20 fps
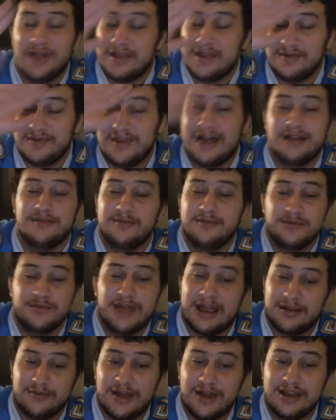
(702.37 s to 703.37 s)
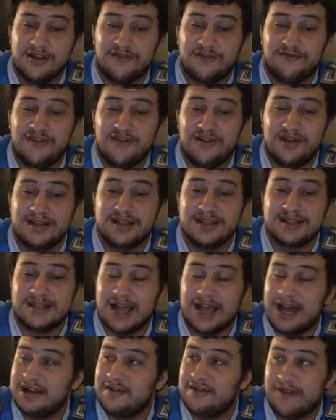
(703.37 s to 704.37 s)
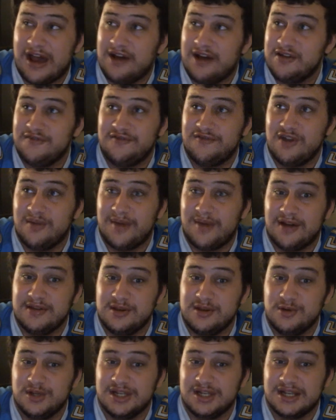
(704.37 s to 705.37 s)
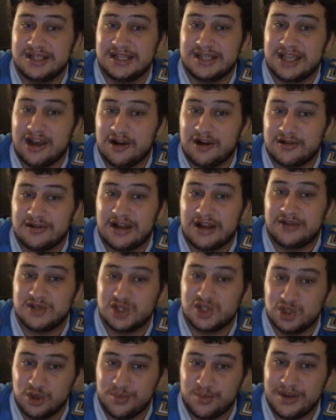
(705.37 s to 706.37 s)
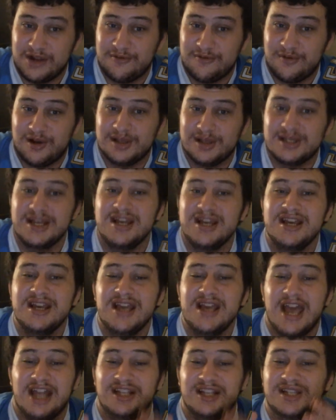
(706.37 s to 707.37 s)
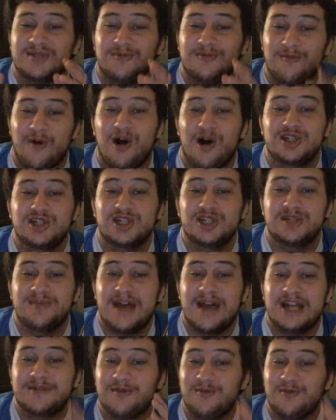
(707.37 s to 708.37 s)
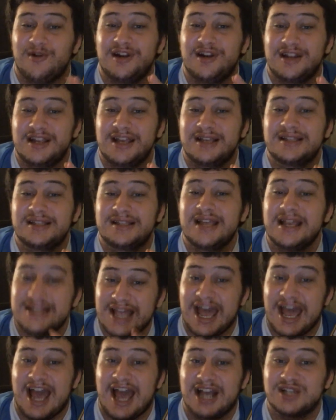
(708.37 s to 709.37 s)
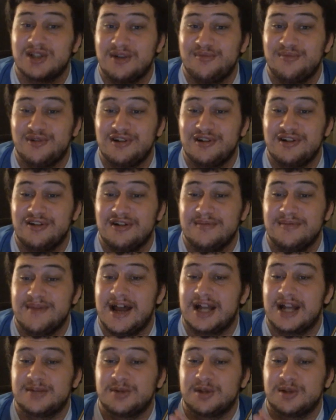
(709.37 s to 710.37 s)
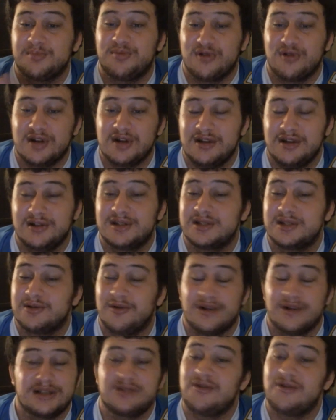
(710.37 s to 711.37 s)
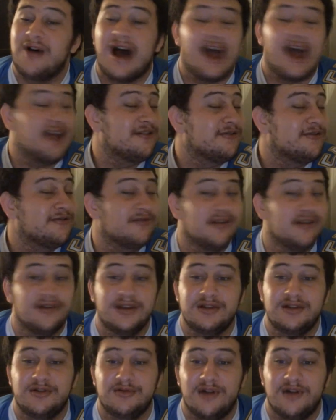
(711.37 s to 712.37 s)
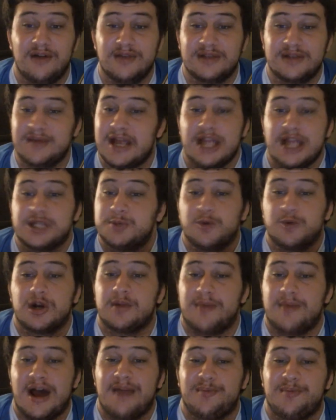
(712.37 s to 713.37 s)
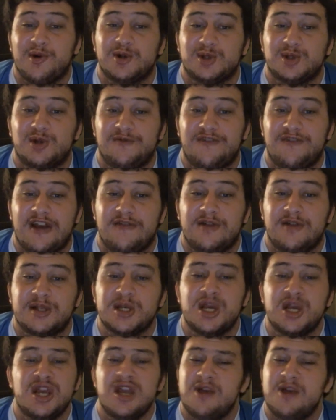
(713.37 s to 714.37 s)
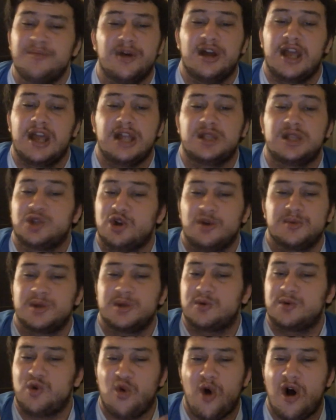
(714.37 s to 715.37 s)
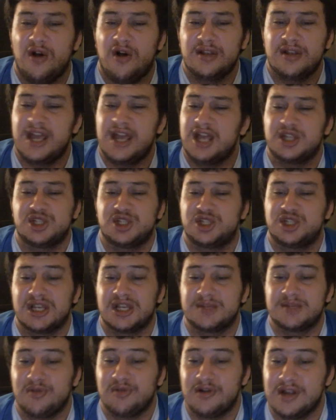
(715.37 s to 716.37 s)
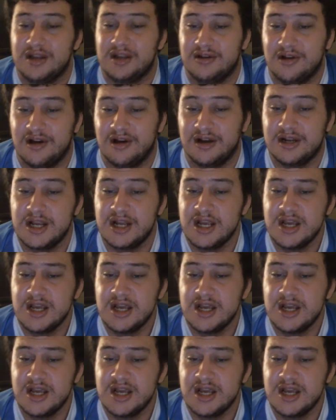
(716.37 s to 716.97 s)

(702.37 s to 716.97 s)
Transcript: let your feelings aside of how you feel about Eugene as a character and how stupid it was, and just watch this match for what it is, it's actually a pretty good match with a pretty good story. So I really do love this match. It's one of my personal favorites, but in terms of quality, it's just pretty good.